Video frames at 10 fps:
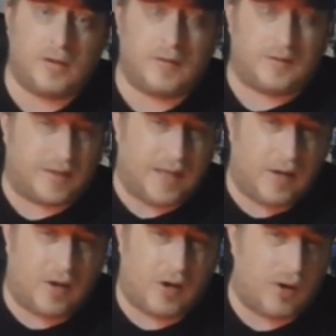Forget
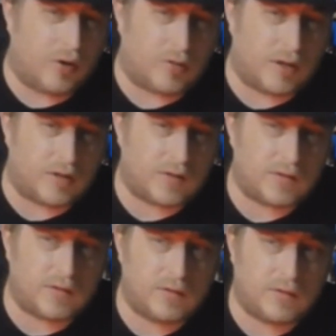IRS.
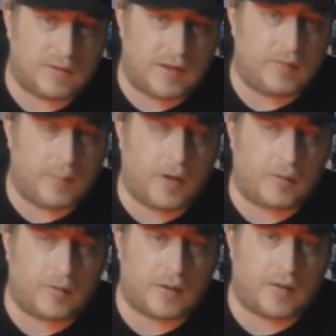This Mike
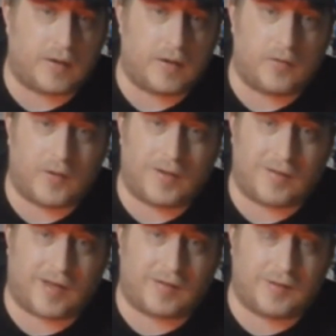Rotunda is
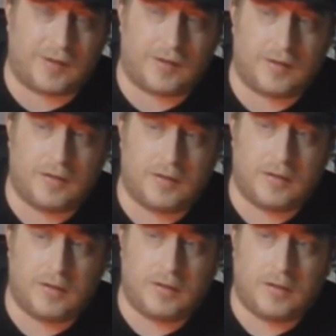fantastic.
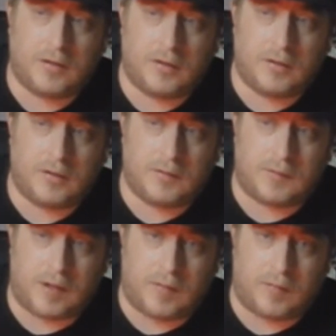
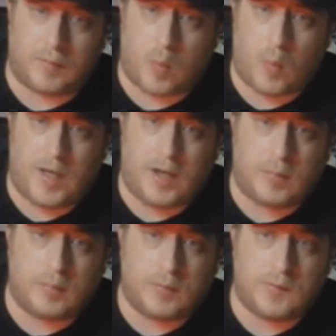Steve
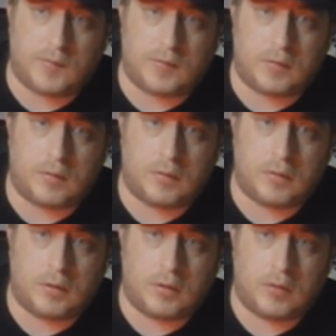Williams,
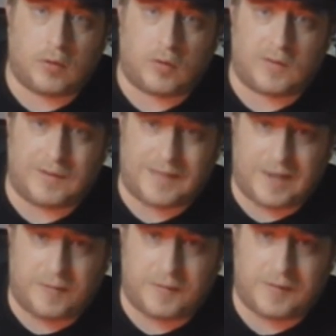Dr.
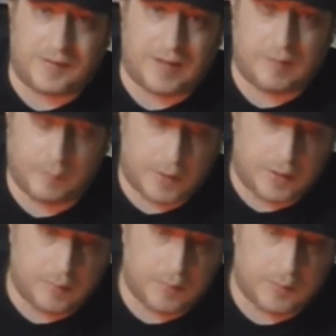Death Steve
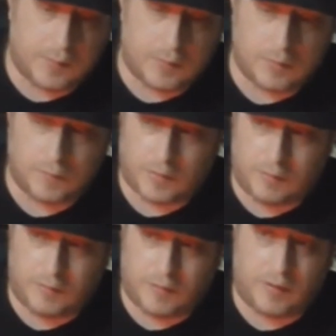Williams, very,
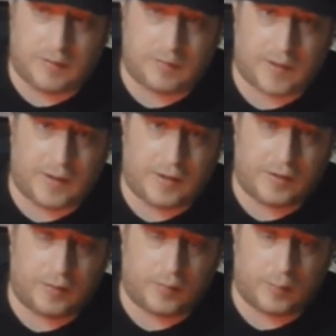very talented
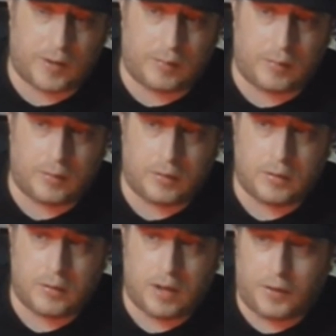as well.
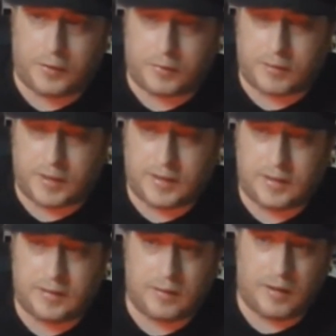Underrated,
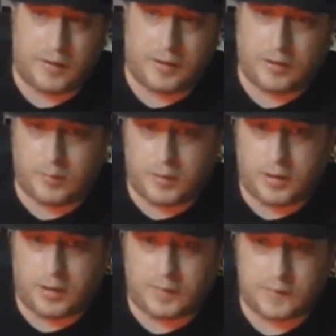
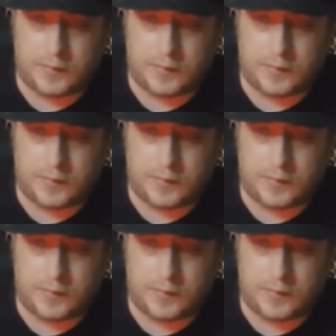underutilized.